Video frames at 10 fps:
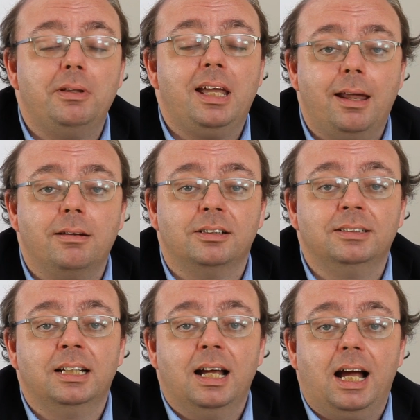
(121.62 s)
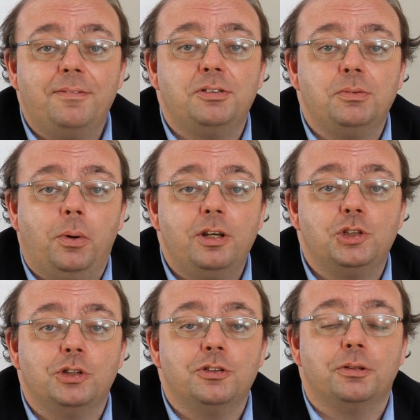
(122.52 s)
at the end. Have some
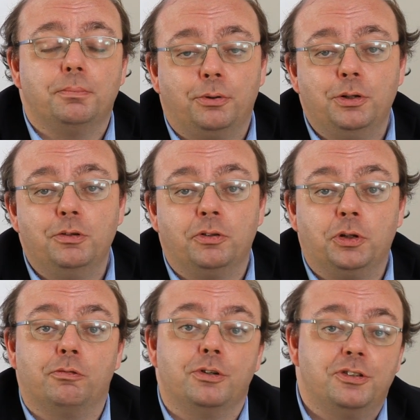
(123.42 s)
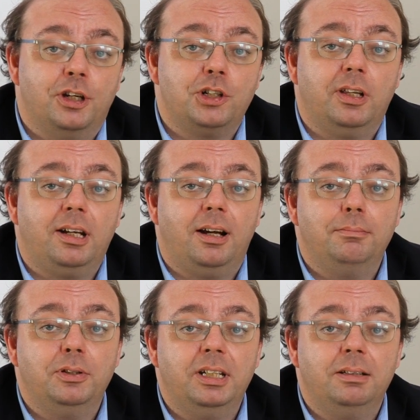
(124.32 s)
questions that prove that you've researched their
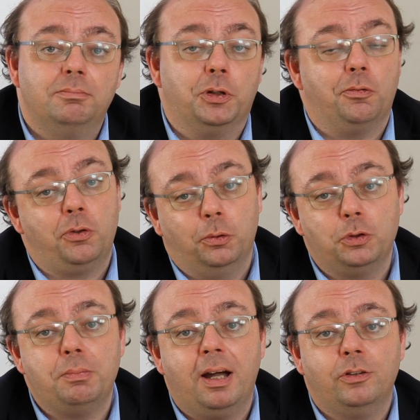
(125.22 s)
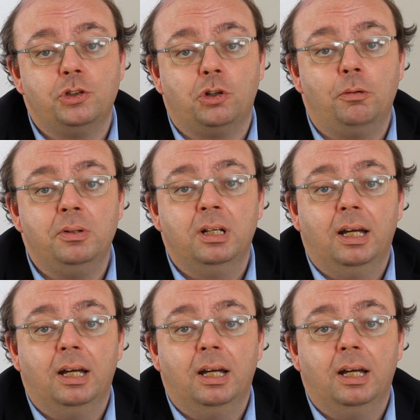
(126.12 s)
company, that you've thought about the job,